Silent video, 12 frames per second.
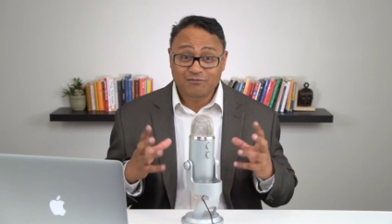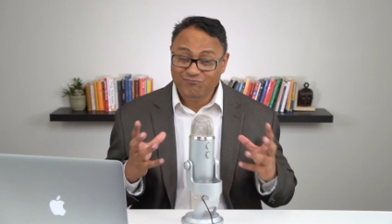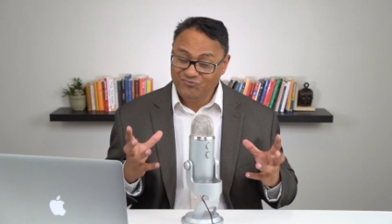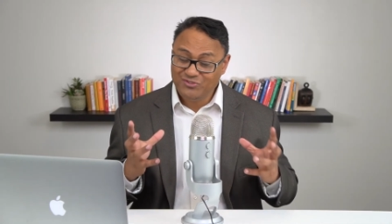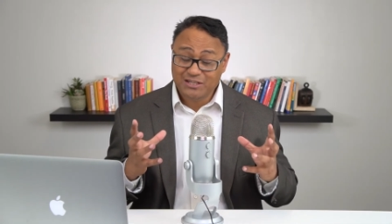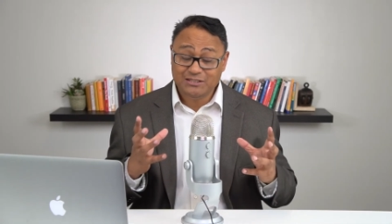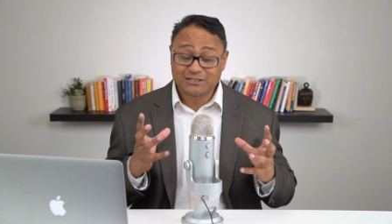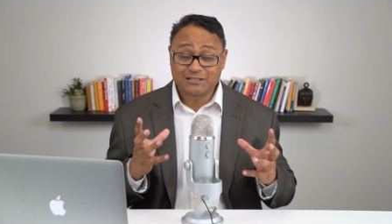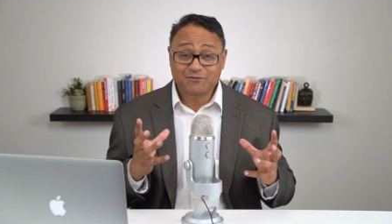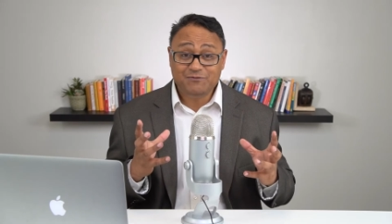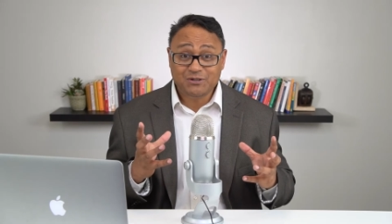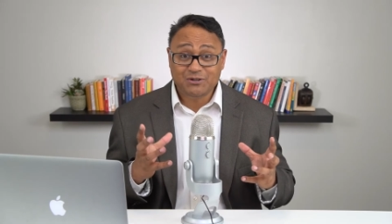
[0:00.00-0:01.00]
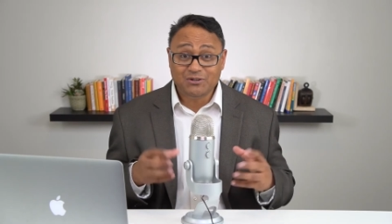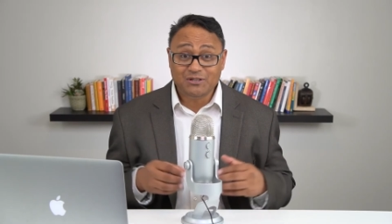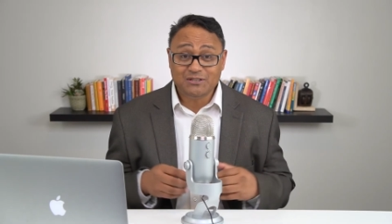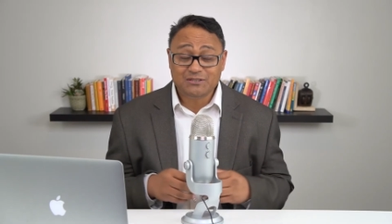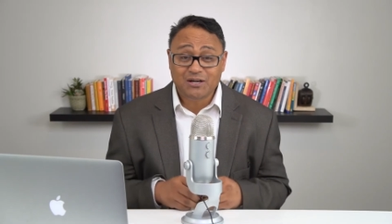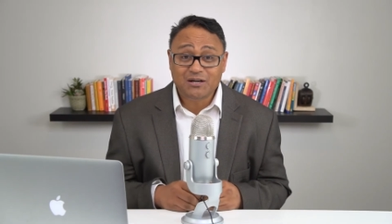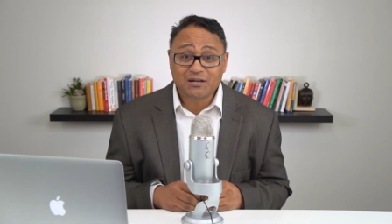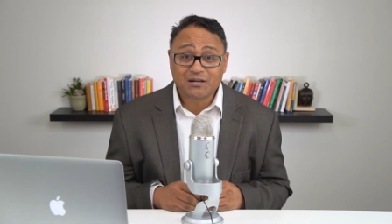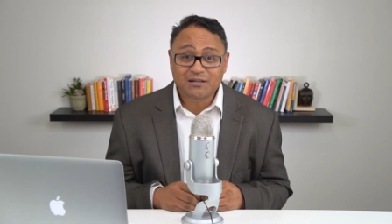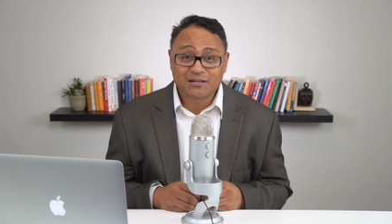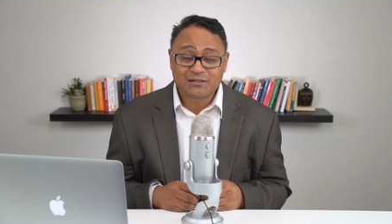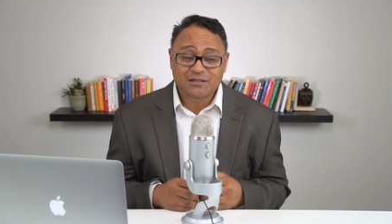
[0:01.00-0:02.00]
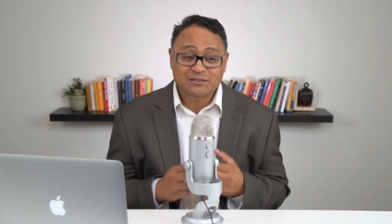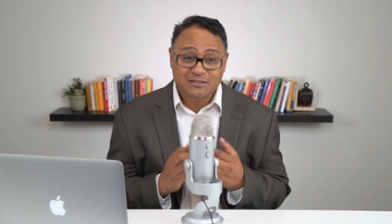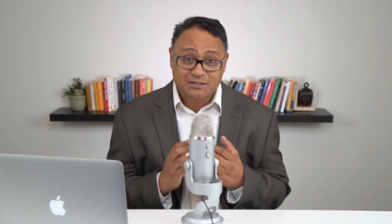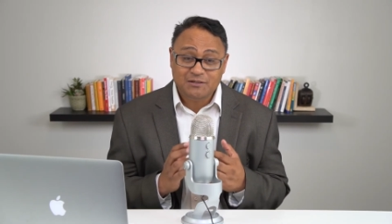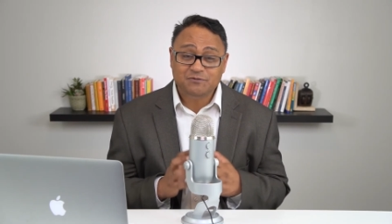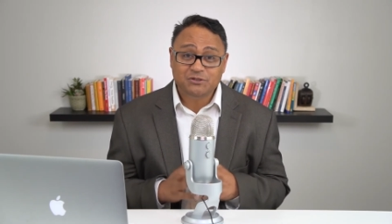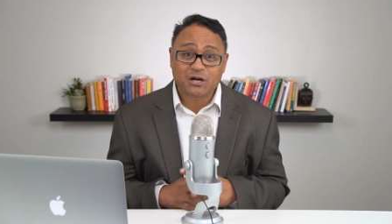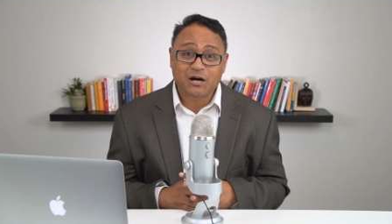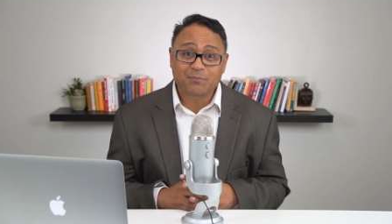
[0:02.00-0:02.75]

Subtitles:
it's difficult, it's hard, and it's a tough job.